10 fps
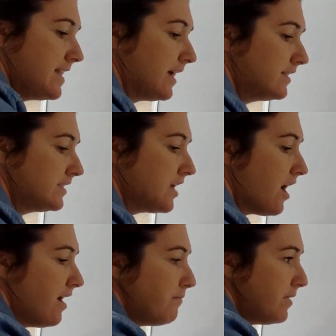next
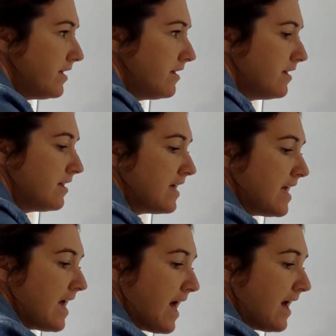up,
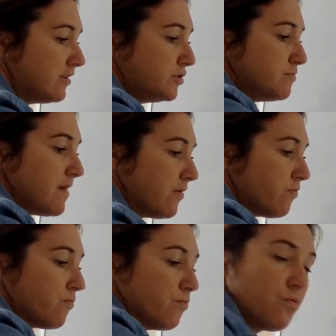I'll do
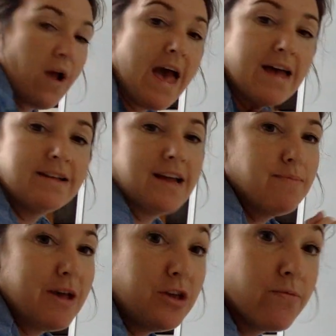my red.
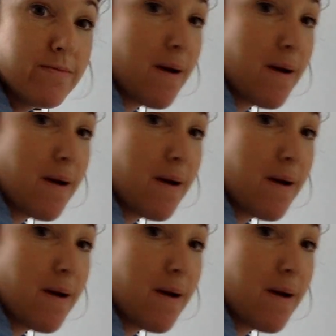I bet you